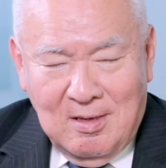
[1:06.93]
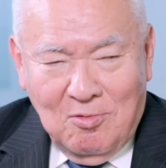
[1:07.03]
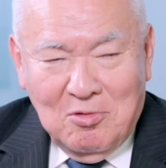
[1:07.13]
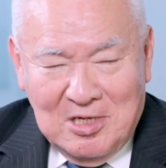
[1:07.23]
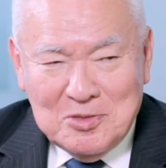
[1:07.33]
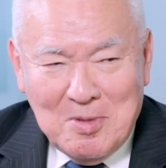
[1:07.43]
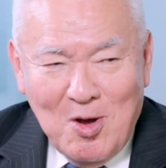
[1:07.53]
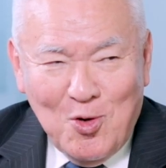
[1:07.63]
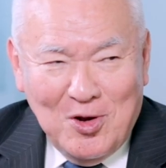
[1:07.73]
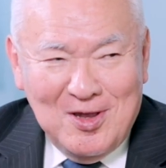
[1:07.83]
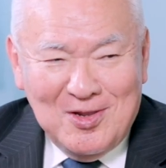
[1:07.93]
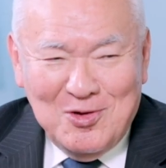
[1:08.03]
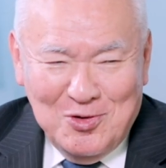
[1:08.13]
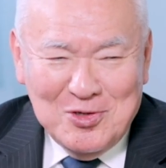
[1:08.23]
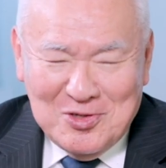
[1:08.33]
Oh, it's my honor
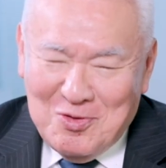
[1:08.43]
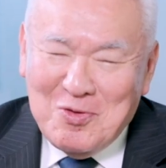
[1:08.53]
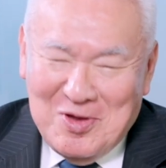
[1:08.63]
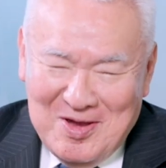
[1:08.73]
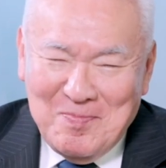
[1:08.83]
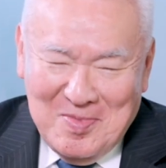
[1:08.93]
too, so yeah.